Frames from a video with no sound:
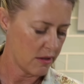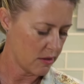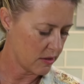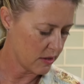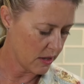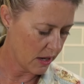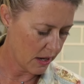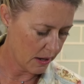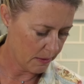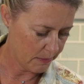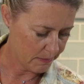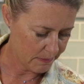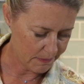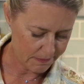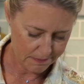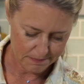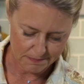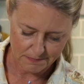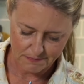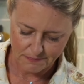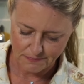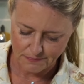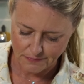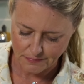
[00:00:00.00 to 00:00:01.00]
same,
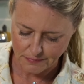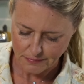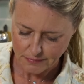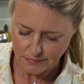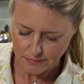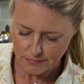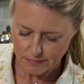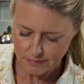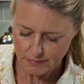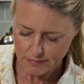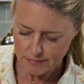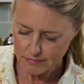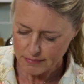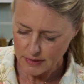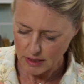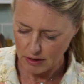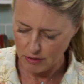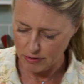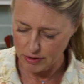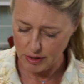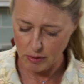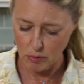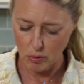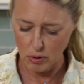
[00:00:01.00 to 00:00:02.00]

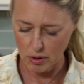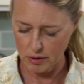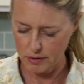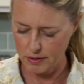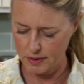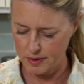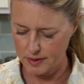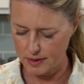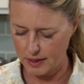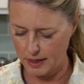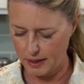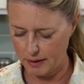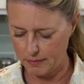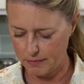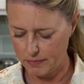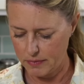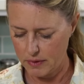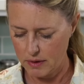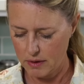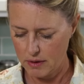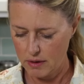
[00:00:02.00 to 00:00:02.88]
or they work the same.